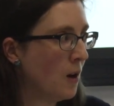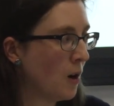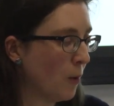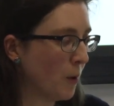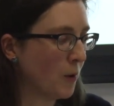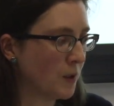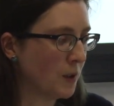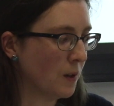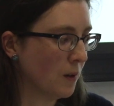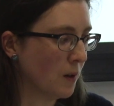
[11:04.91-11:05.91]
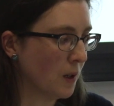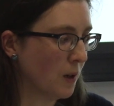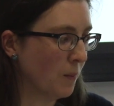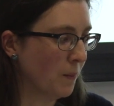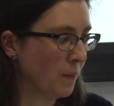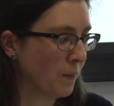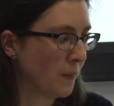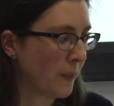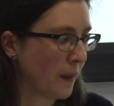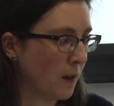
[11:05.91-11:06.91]
Or are we going to
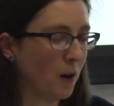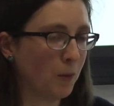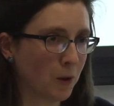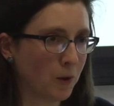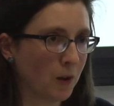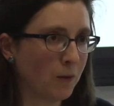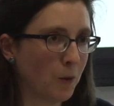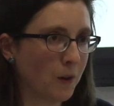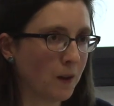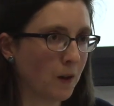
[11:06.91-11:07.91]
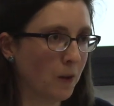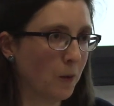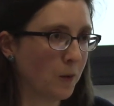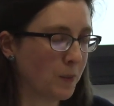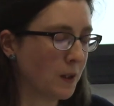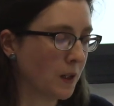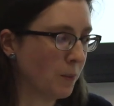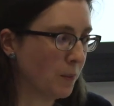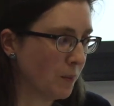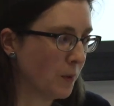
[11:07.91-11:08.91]
kind of focus in on those
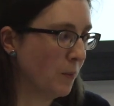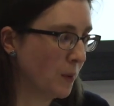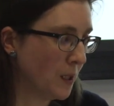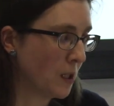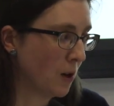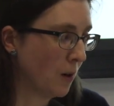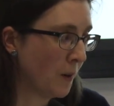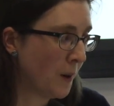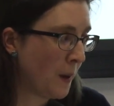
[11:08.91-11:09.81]
in particular?